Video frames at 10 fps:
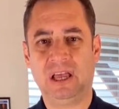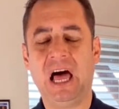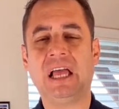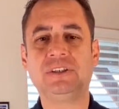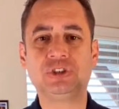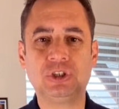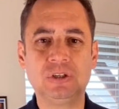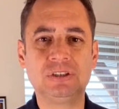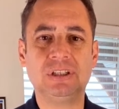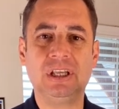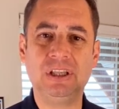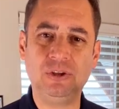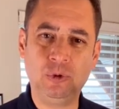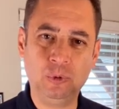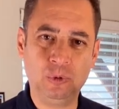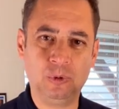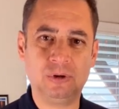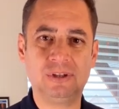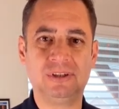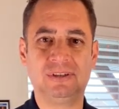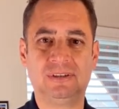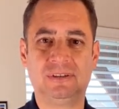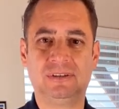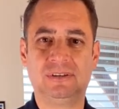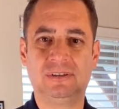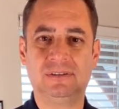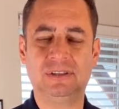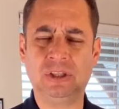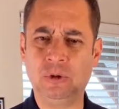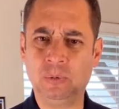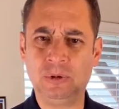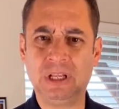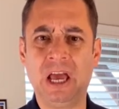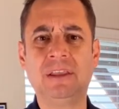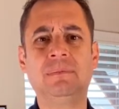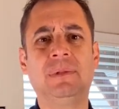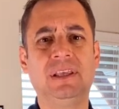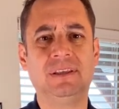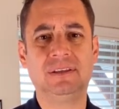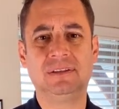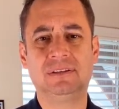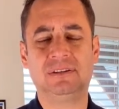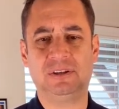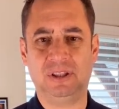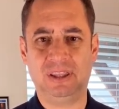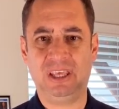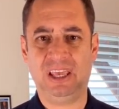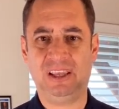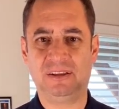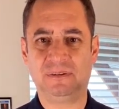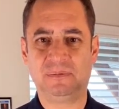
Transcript: I trust in you, Lord, that you will guide me through the day.